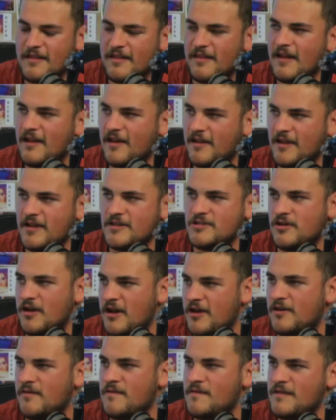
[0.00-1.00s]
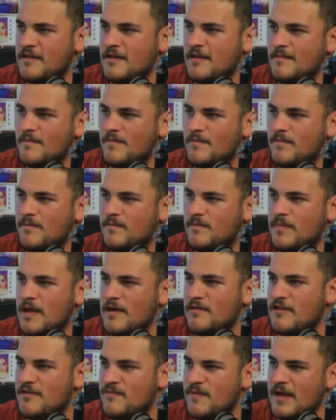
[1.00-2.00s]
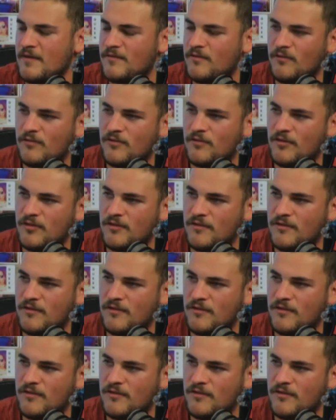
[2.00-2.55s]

they're gonna try and obviously be respectful to the